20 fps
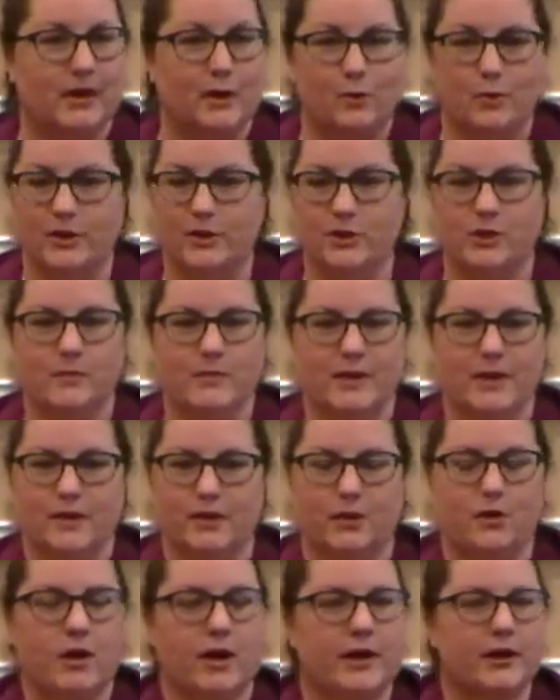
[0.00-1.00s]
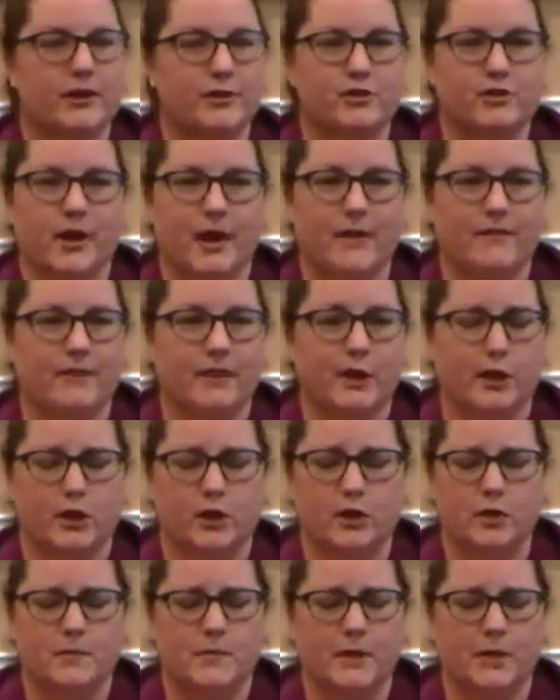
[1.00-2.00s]
which could be the car you're driving, it
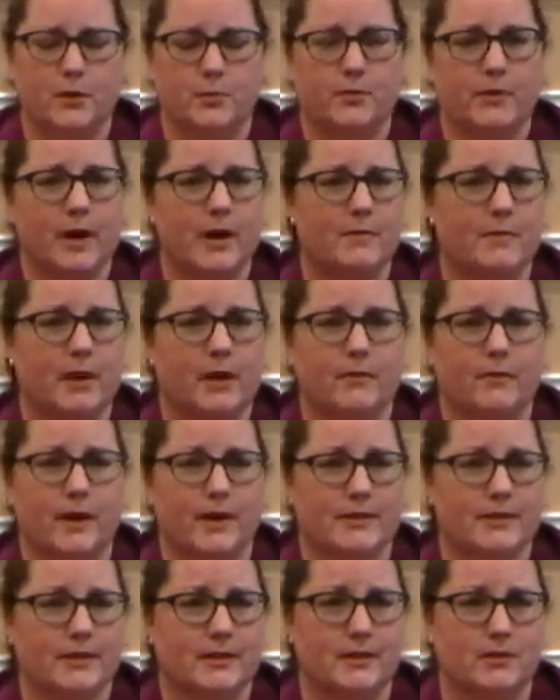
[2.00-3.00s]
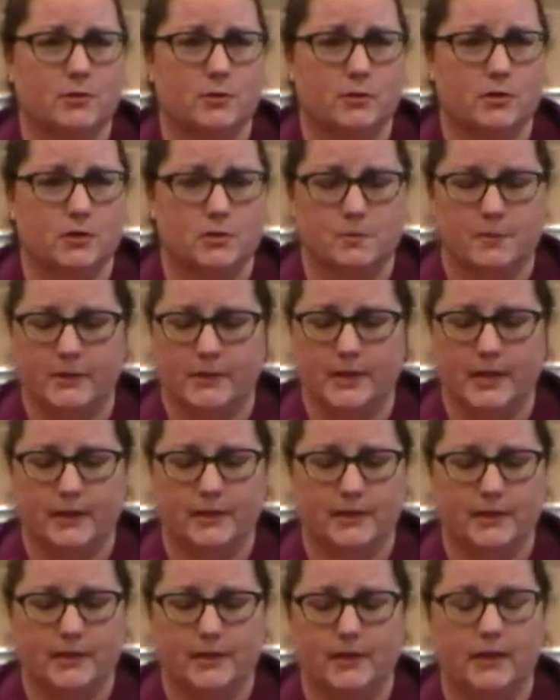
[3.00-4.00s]
could be your primary residence, which is
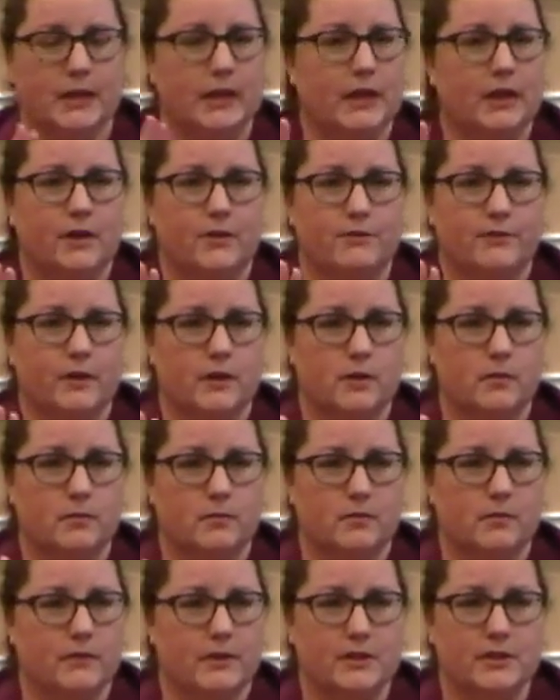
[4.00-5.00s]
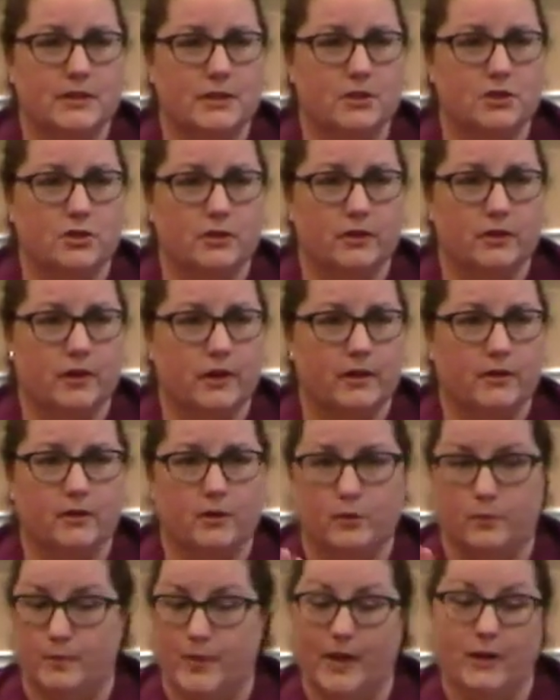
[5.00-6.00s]
protected from seizure
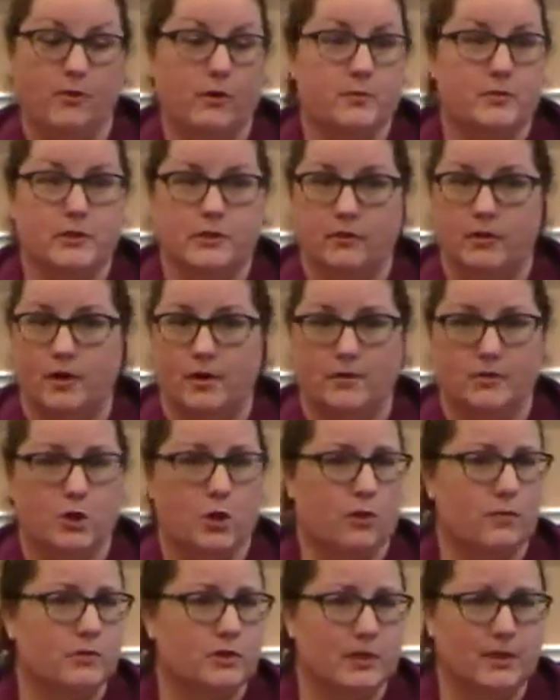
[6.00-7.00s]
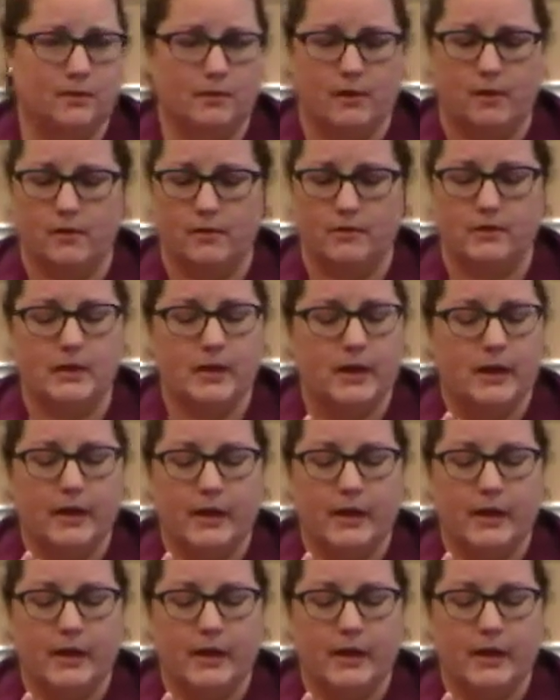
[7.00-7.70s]
under bankruptcy laws, homestead laws,